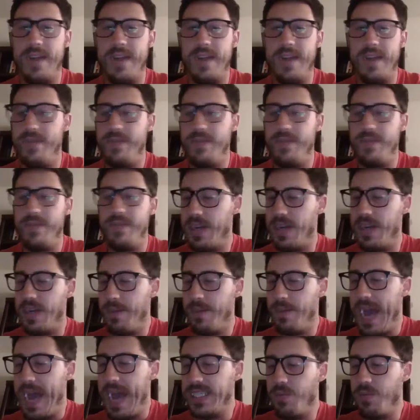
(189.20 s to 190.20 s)
Again,
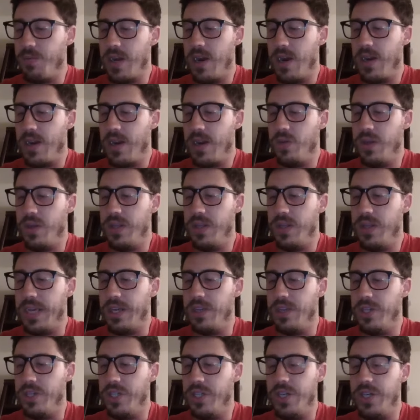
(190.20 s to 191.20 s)
just kind of a capacity
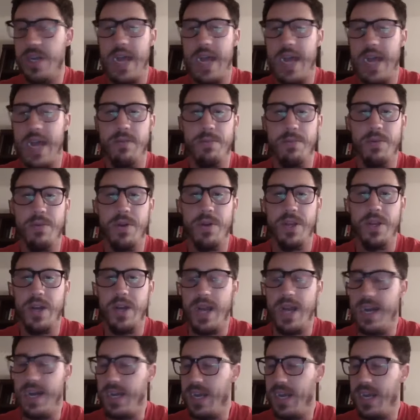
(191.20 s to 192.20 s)
workout on this one. Like, you
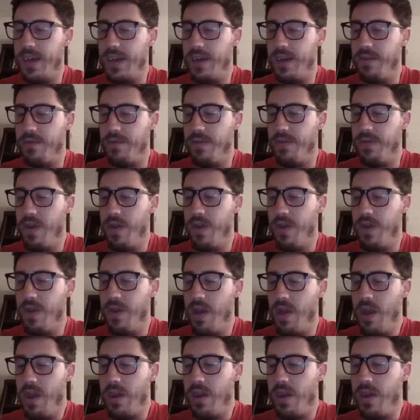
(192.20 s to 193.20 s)
should have a pretty good
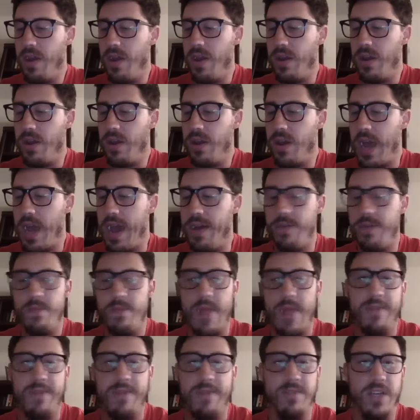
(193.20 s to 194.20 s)
idea of
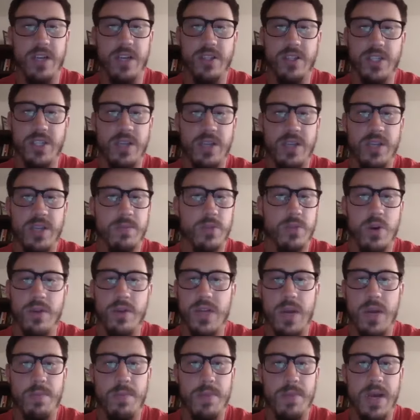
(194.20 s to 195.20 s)
have done some
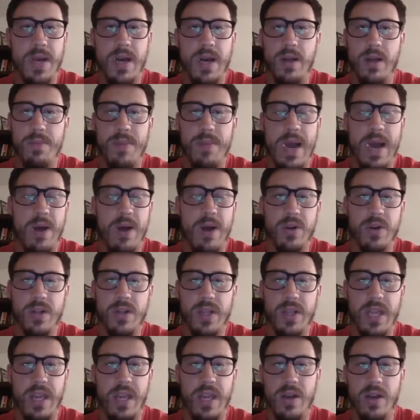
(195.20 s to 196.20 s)
sort of dumbbell
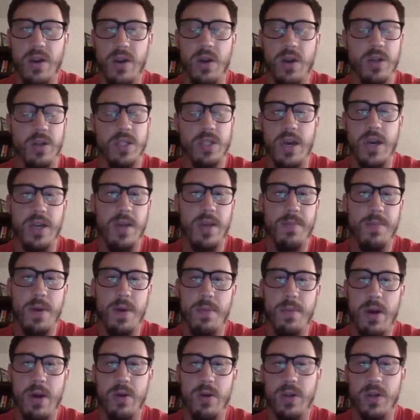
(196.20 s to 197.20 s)
power clean
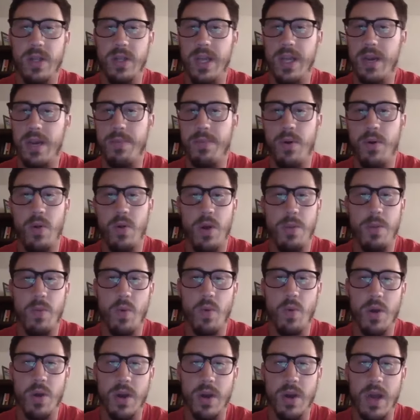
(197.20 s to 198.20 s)

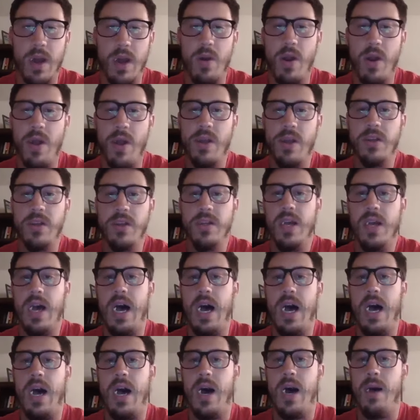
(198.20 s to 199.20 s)
and pull up
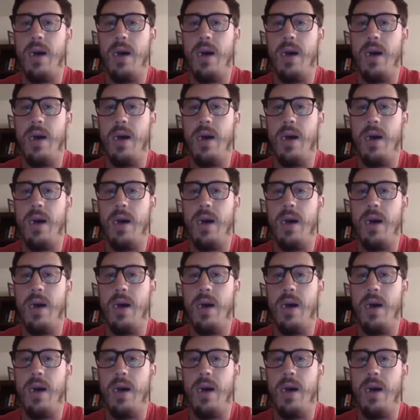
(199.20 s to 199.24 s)
workout.